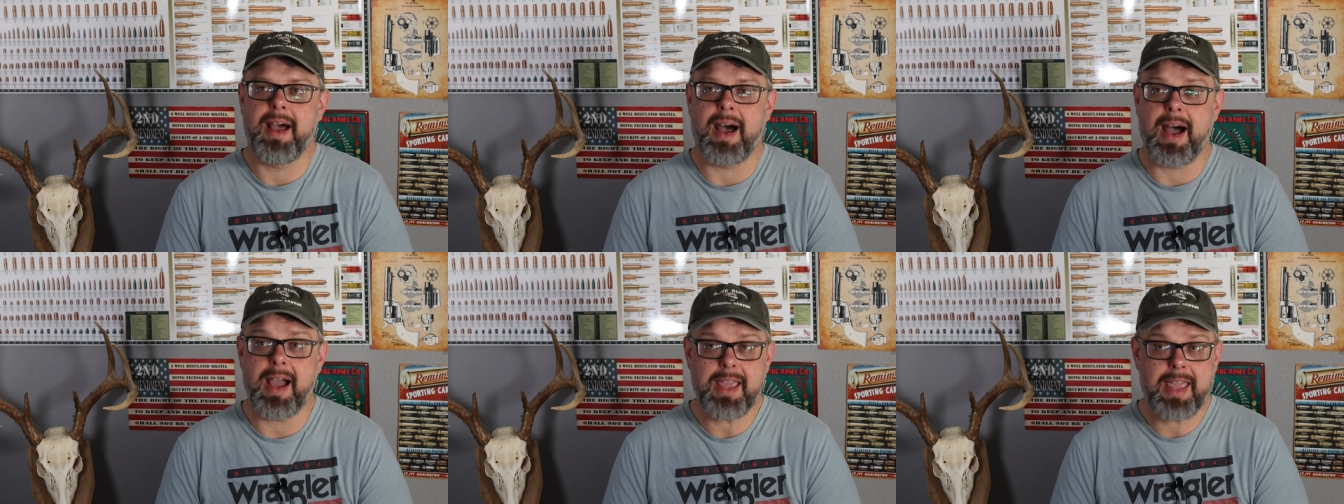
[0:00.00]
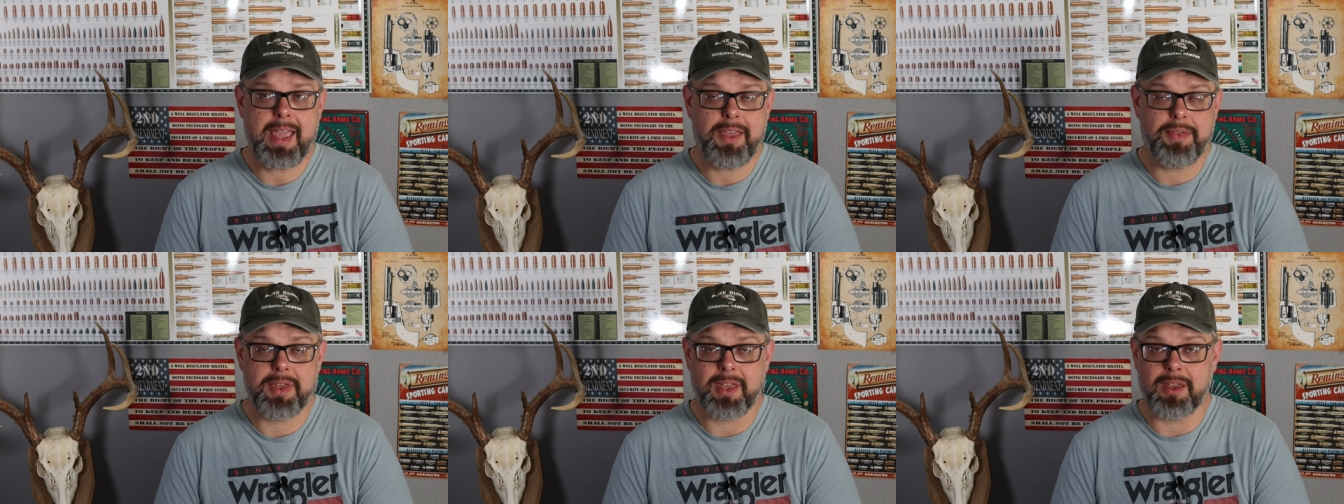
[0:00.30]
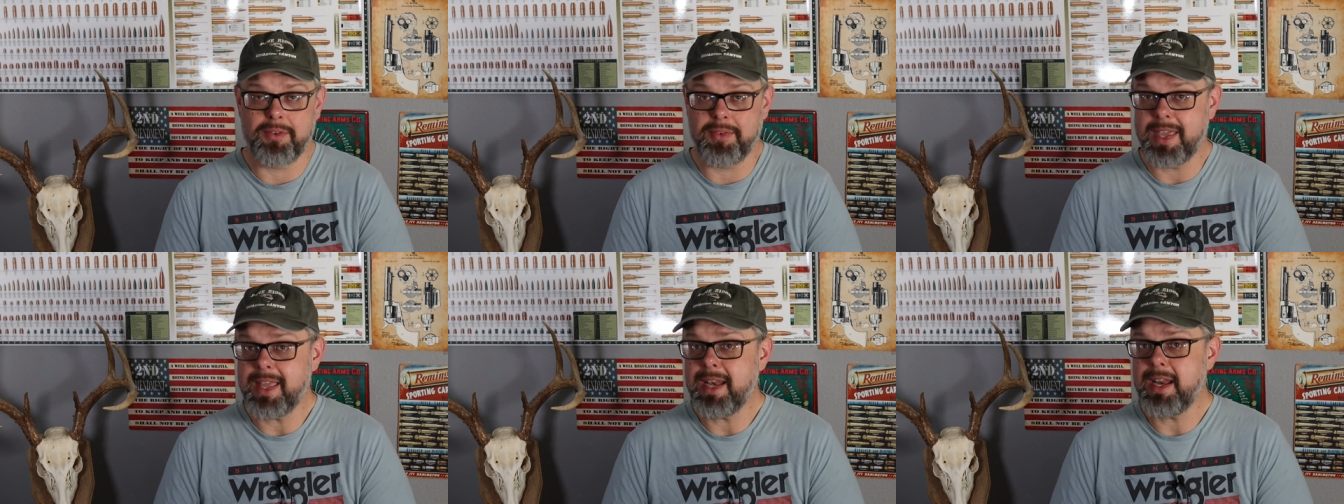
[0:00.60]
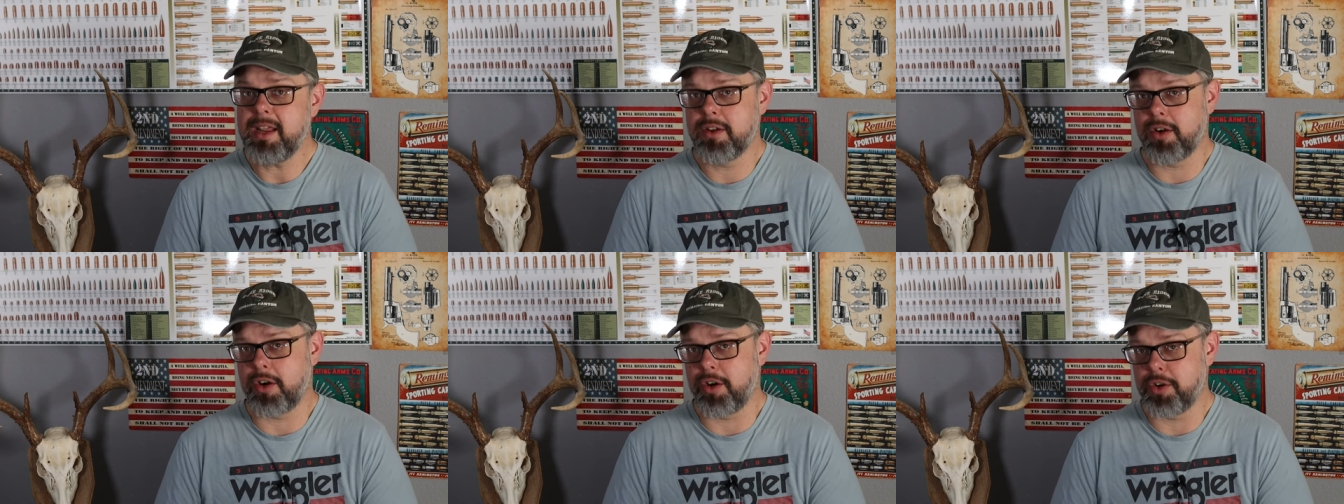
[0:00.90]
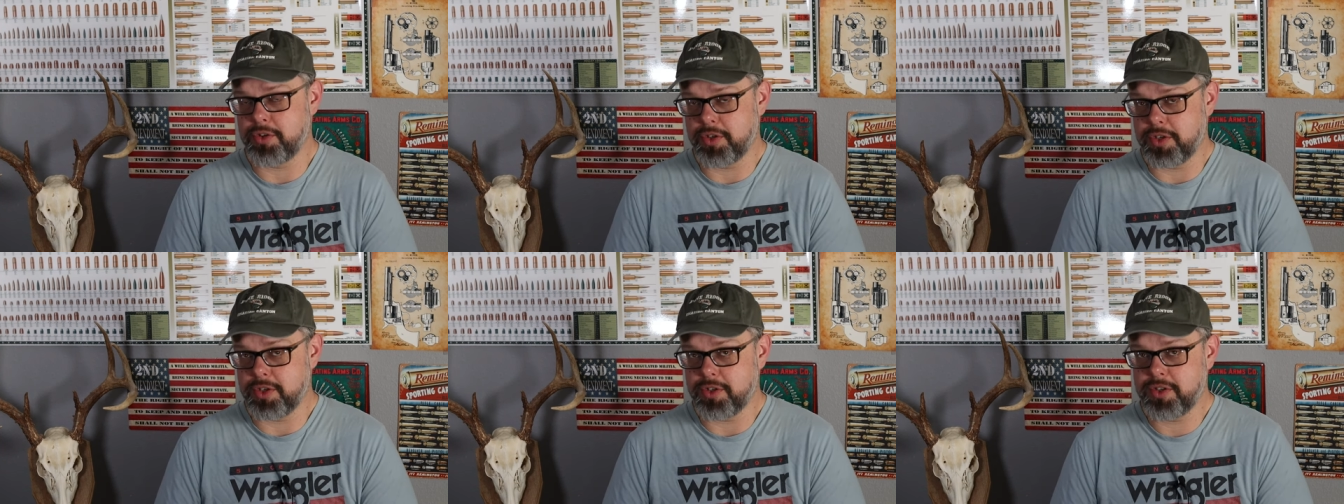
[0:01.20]
I can't think of any
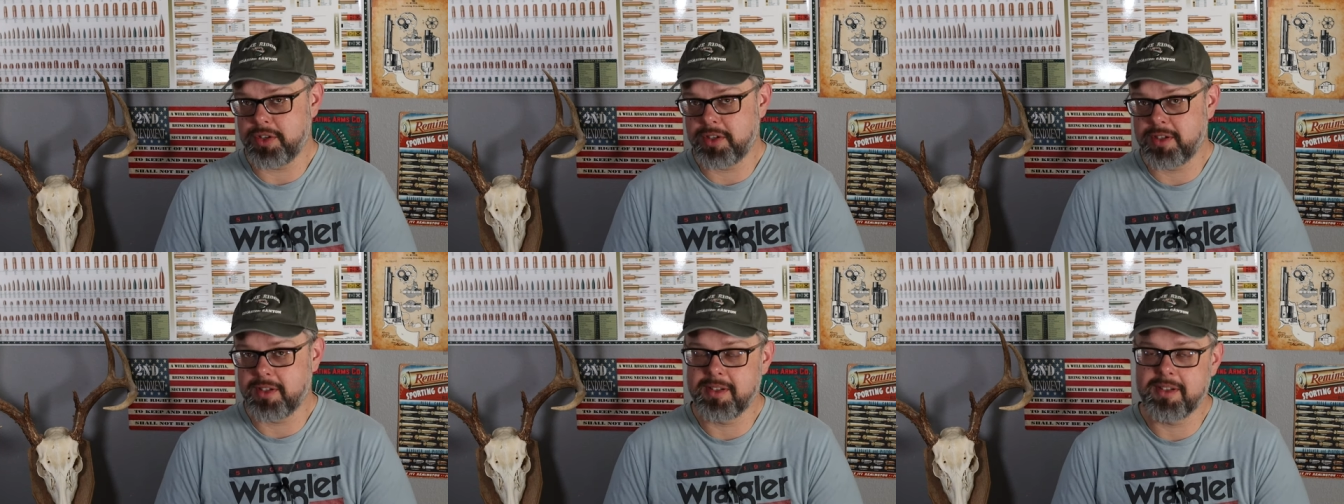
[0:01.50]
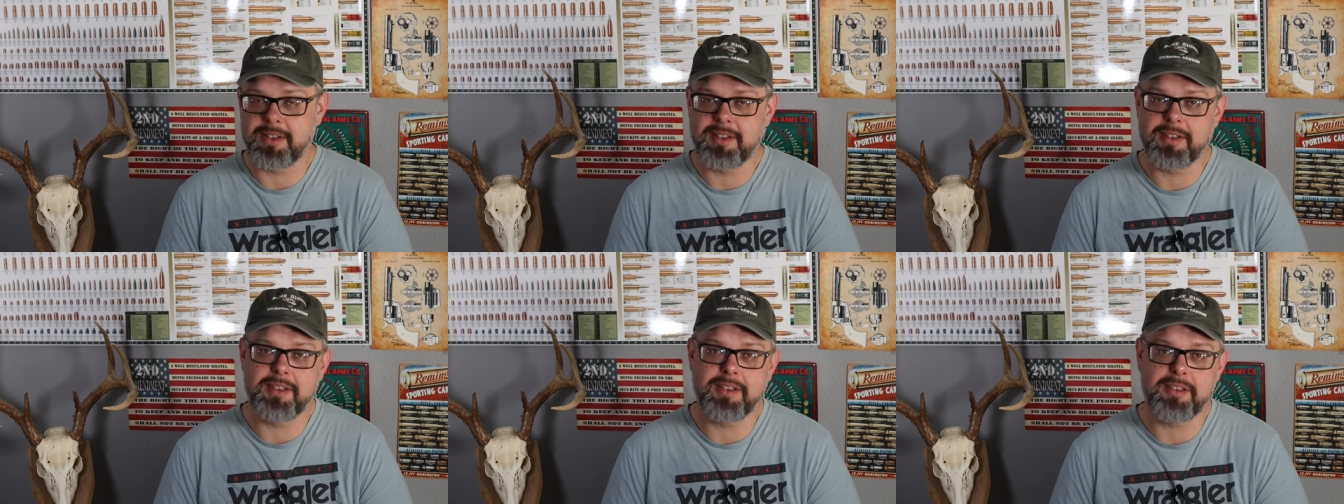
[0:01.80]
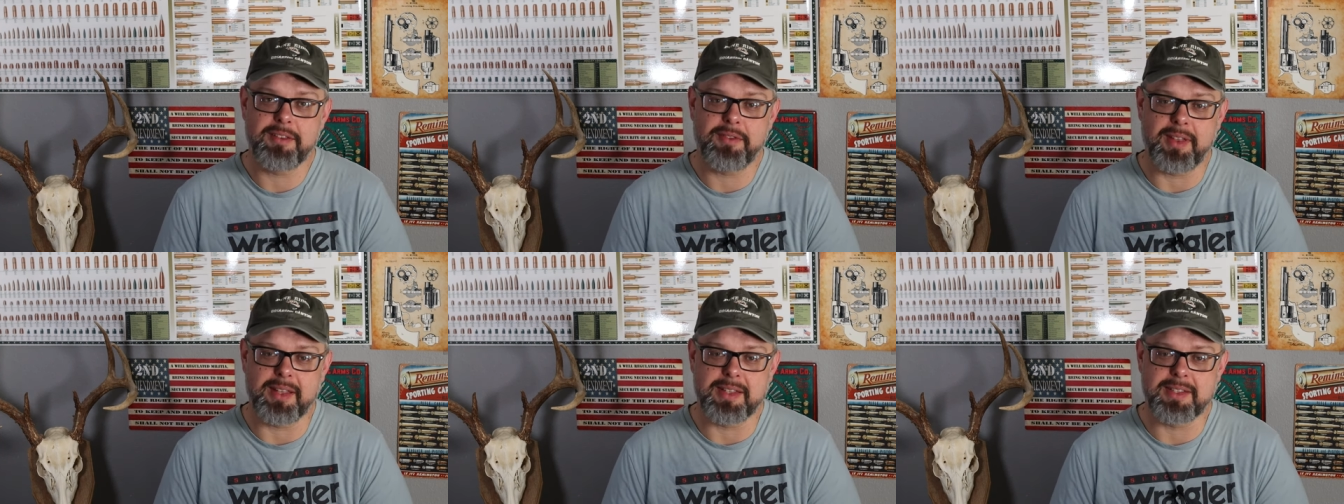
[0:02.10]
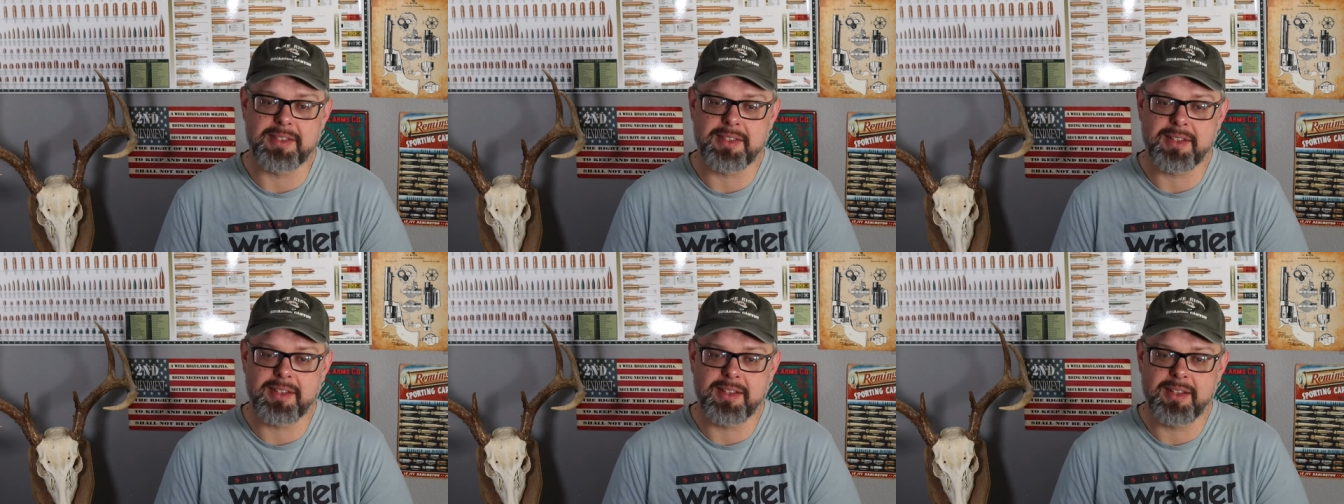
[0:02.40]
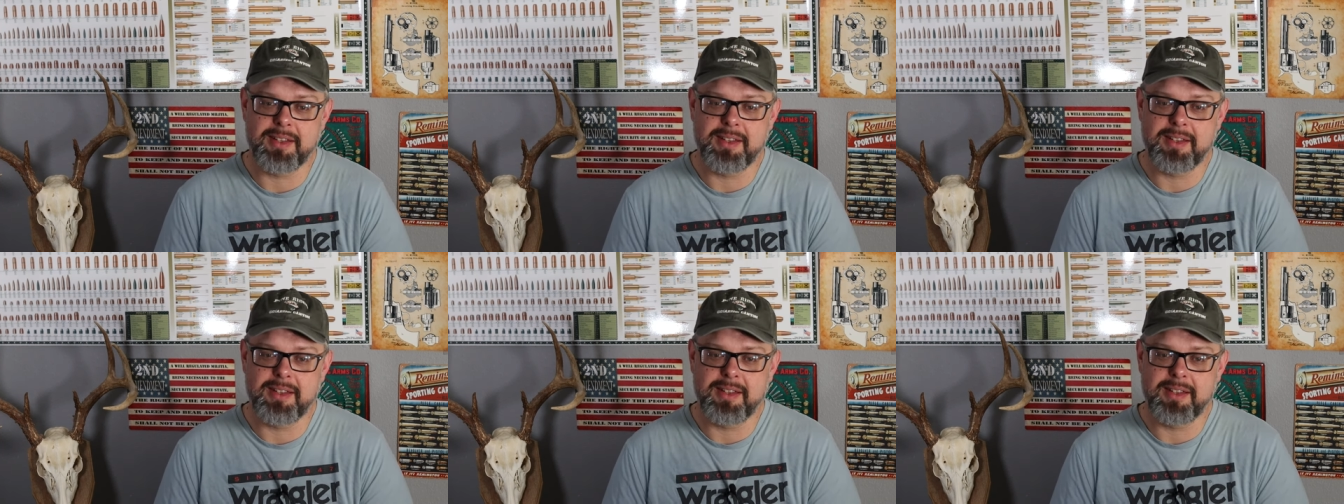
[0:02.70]
cartridge that's